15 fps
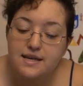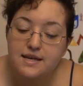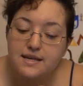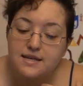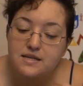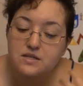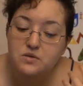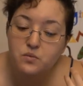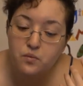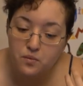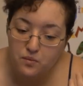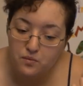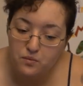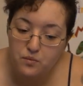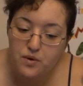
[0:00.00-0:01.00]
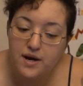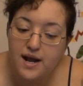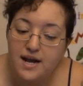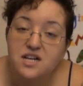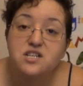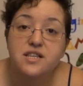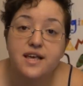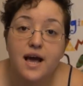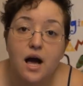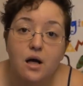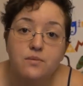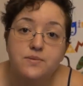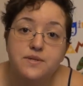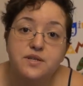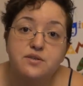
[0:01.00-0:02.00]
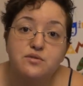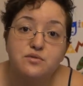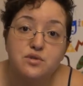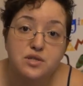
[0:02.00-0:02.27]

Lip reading: is what actually helps you